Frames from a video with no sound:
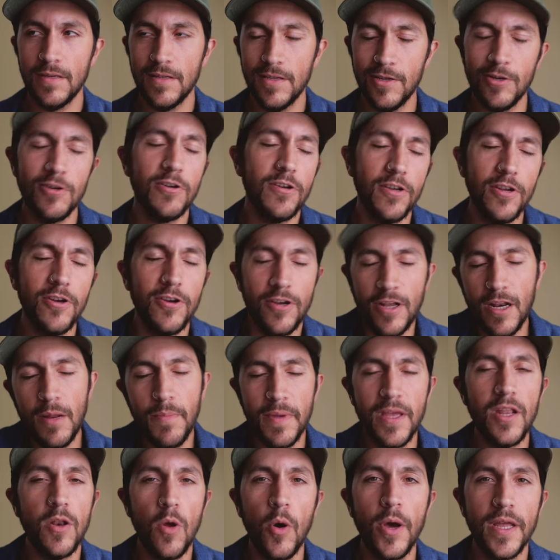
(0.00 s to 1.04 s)
you're gonna
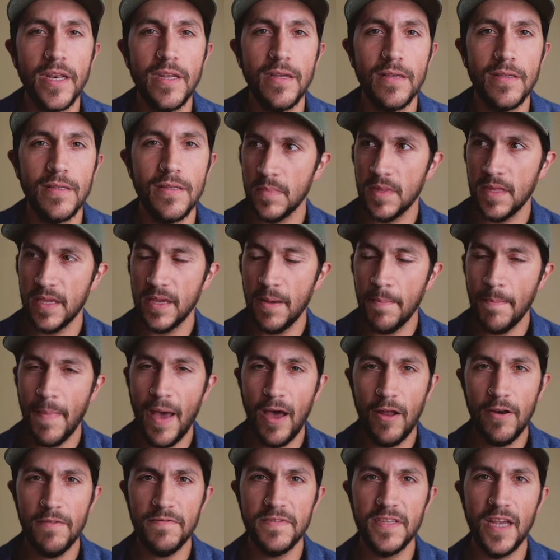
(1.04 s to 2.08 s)
be annoyed. The
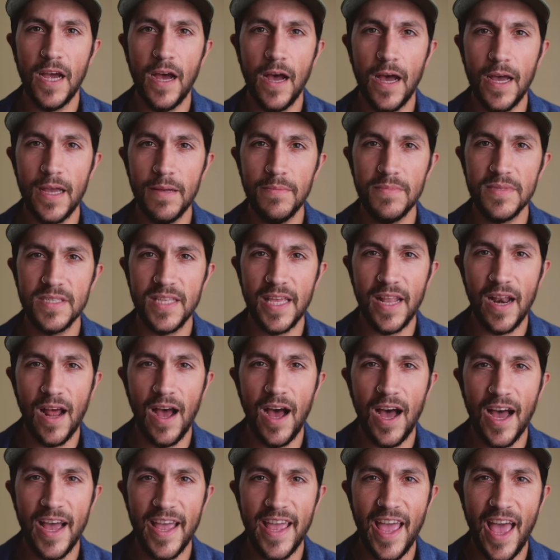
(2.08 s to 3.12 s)
amount of times that
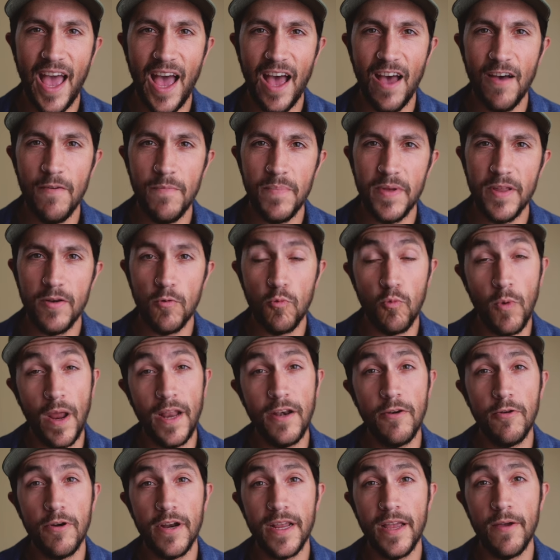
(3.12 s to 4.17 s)
I have been
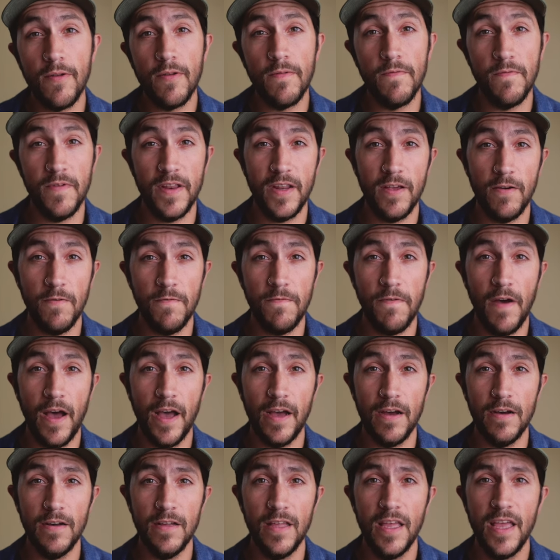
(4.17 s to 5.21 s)
rendering out a video
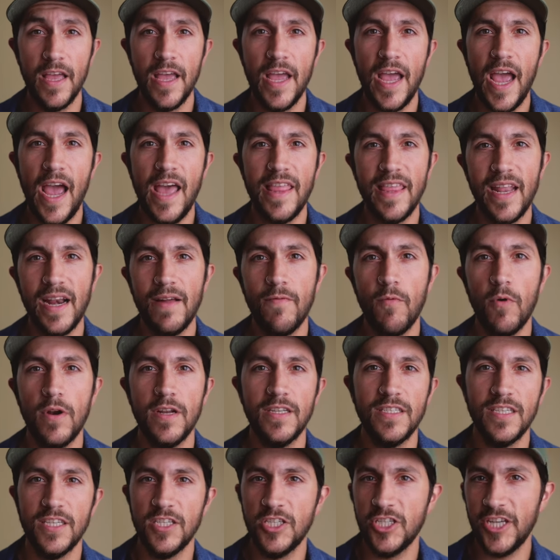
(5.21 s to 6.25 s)
file, and then I've
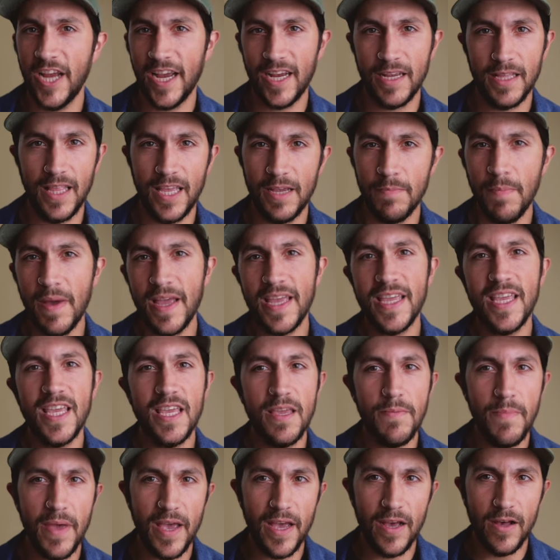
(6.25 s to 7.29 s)
wanted to check like my
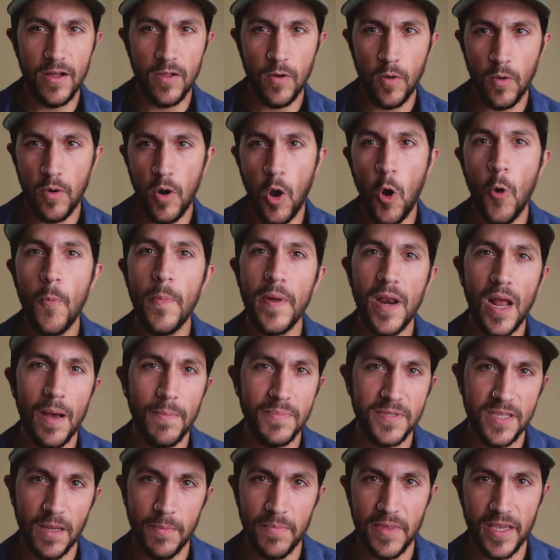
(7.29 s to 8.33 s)
email or open
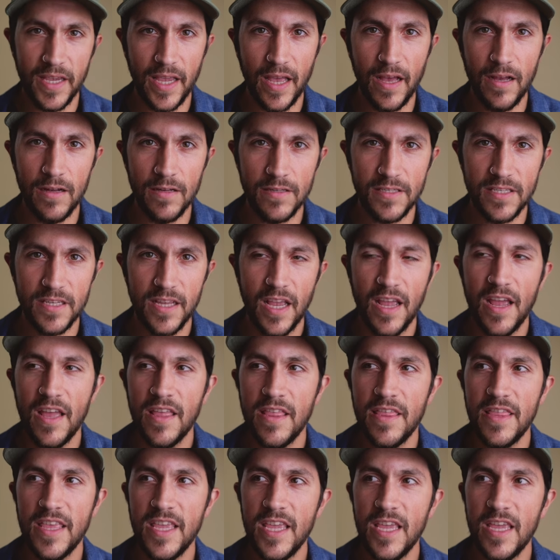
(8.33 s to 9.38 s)
up something else,
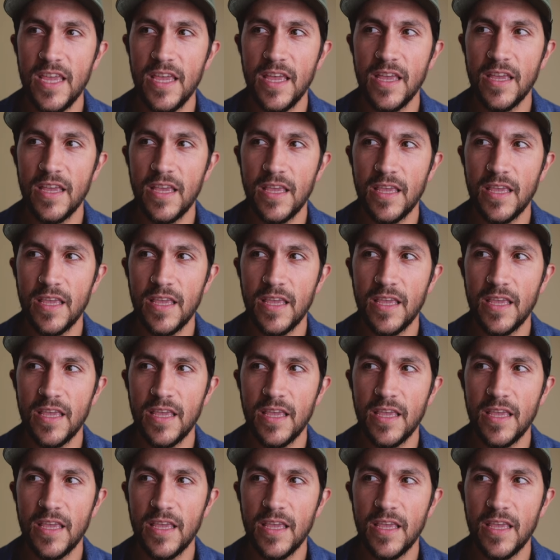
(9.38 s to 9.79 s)
the